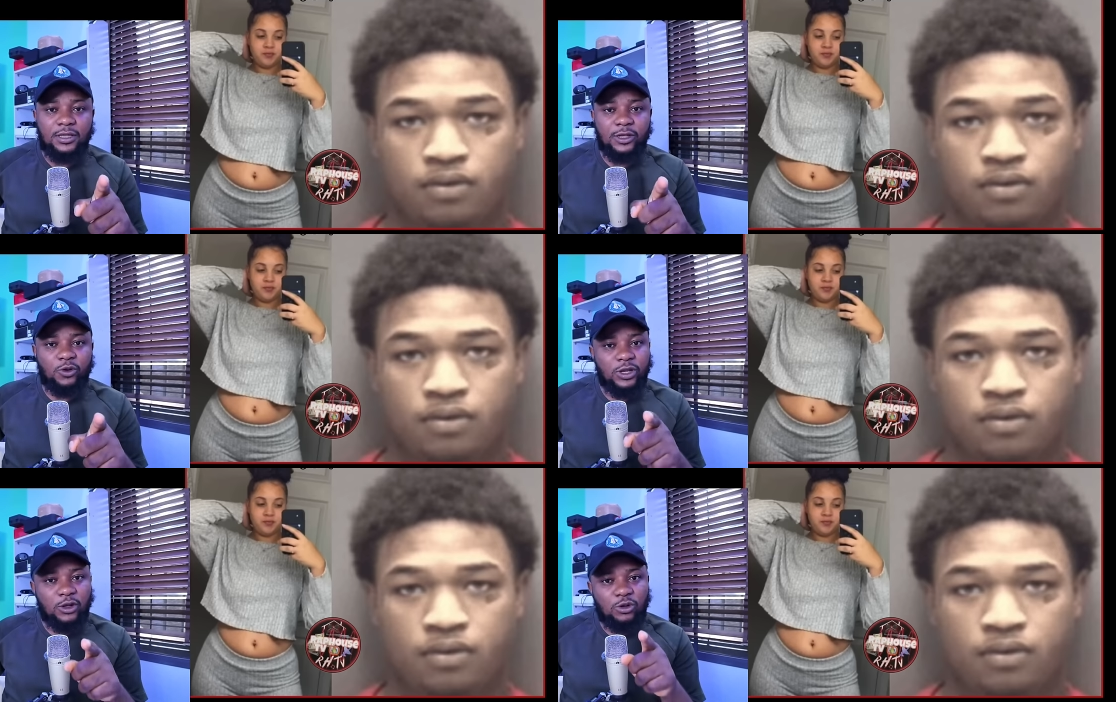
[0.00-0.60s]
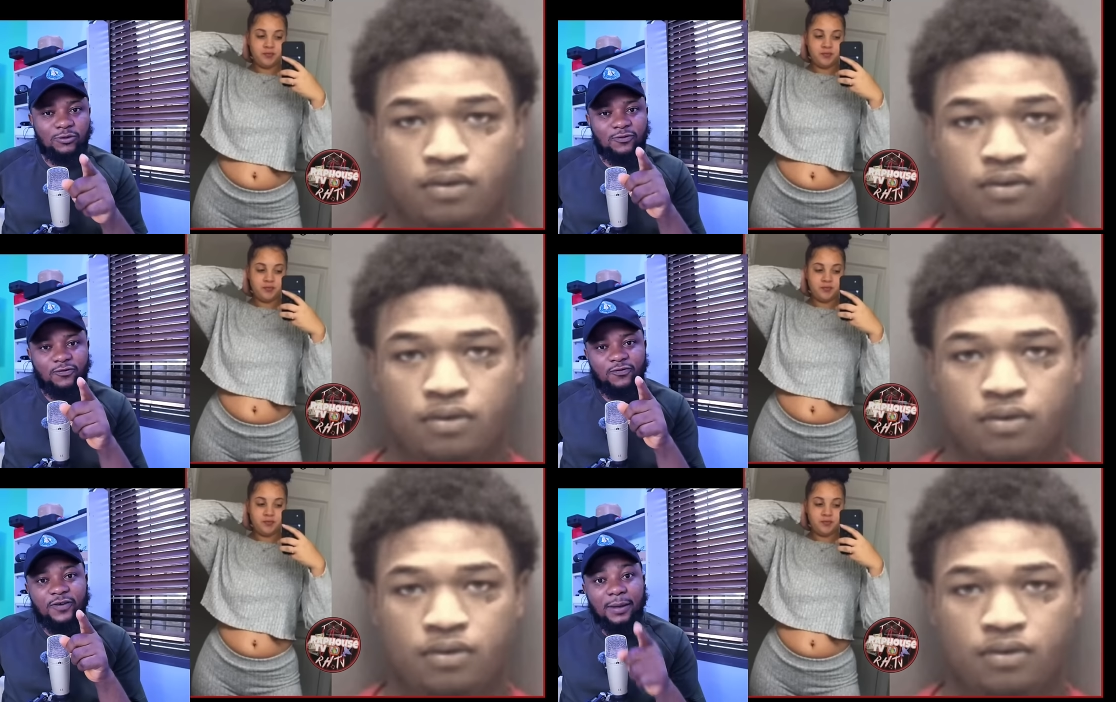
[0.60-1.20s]
Speaker 1: They don't include
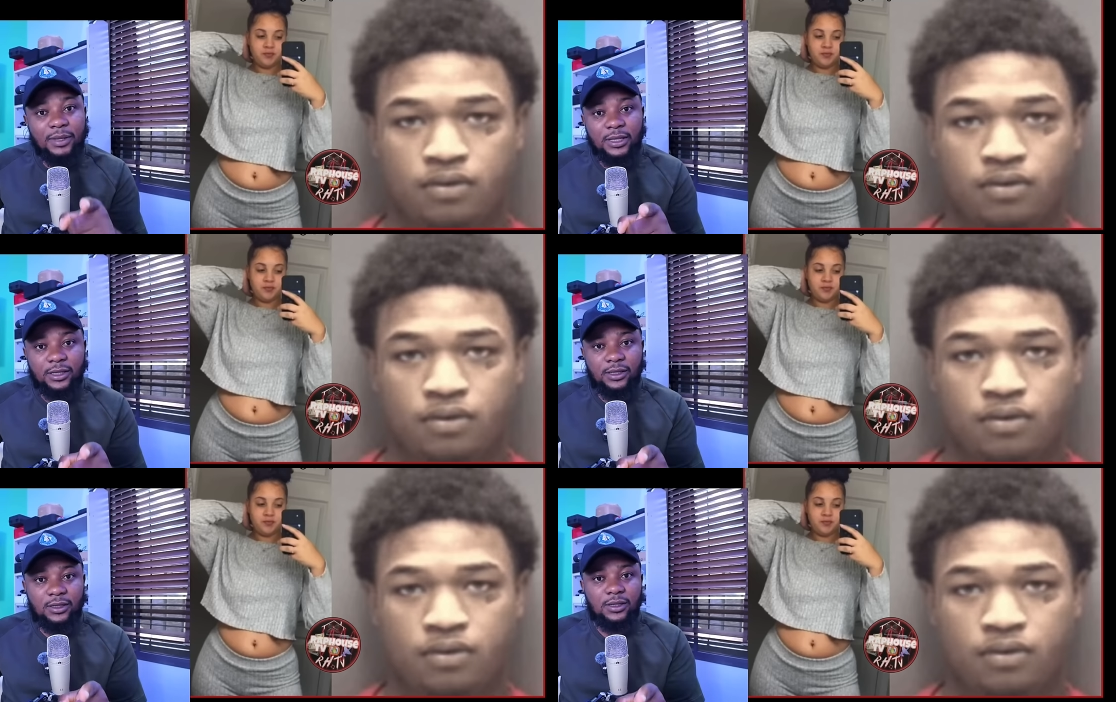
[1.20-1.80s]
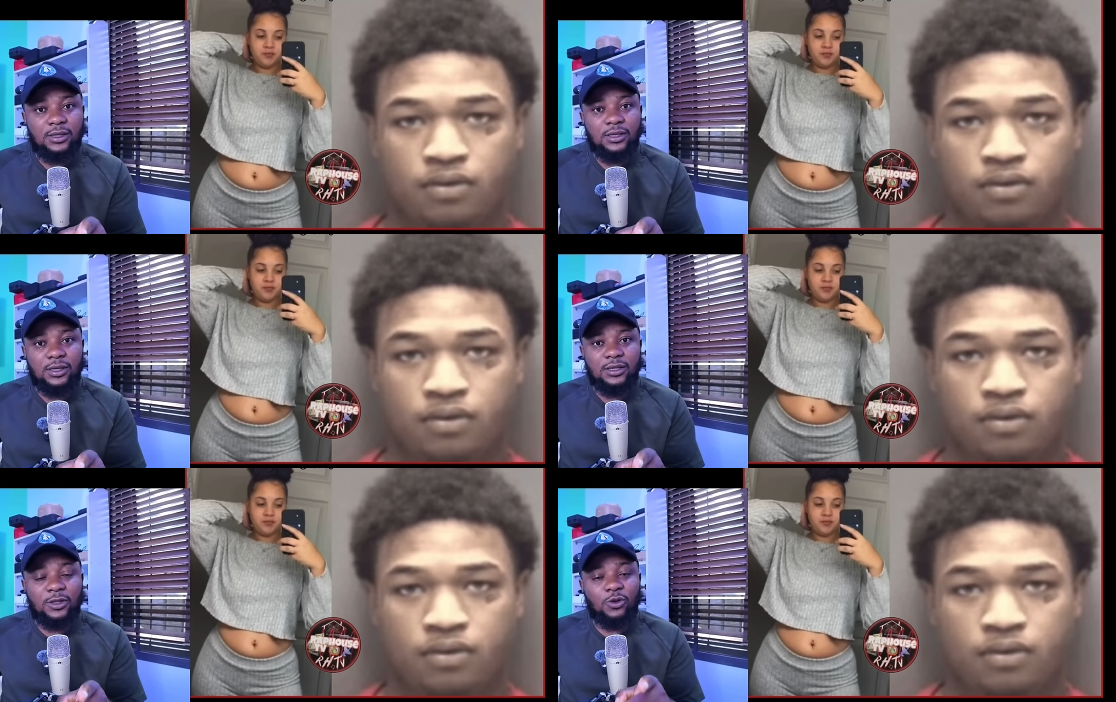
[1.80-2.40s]
family.
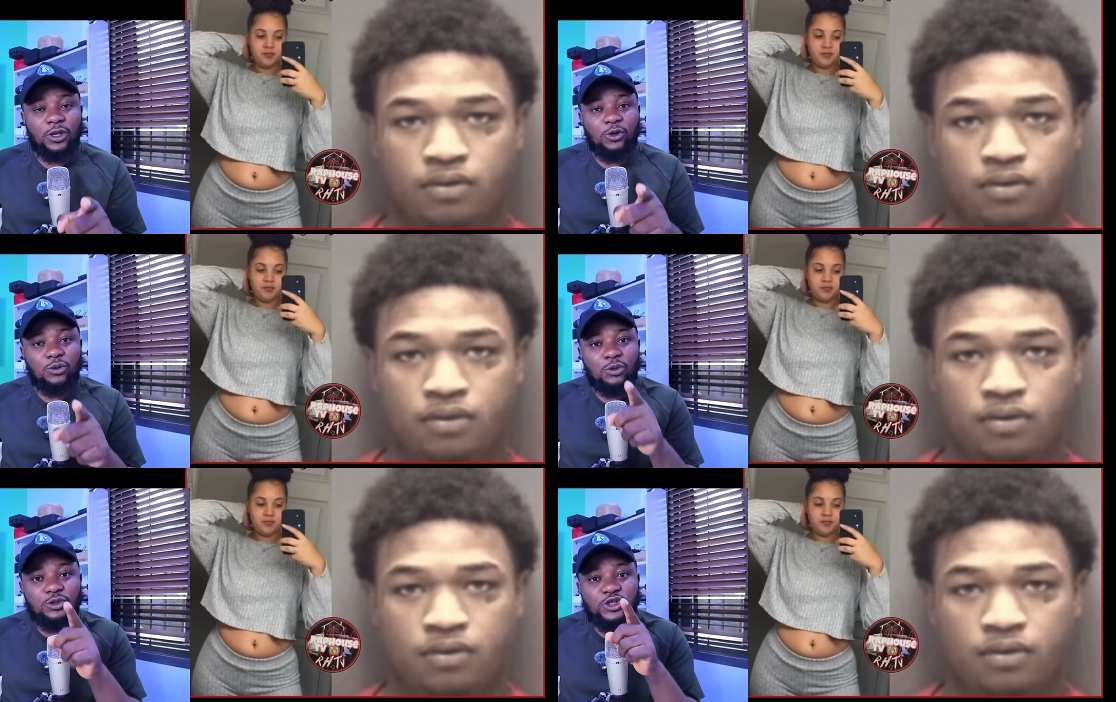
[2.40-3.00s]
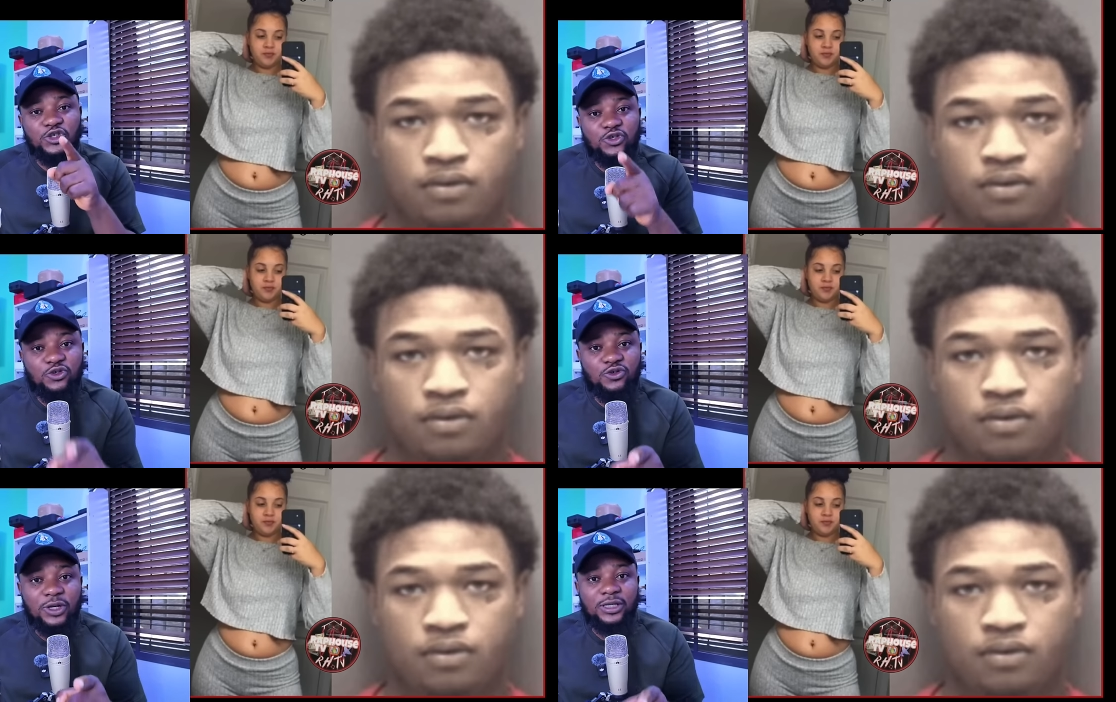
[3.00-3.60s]
They don't include
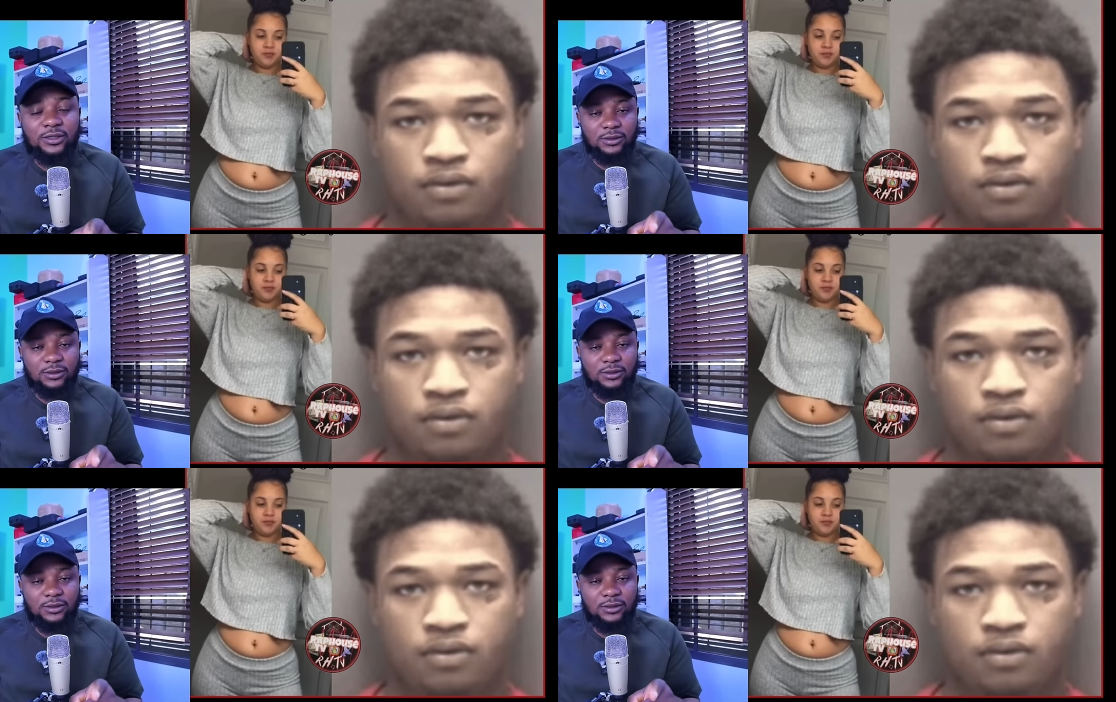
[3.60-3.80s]
children.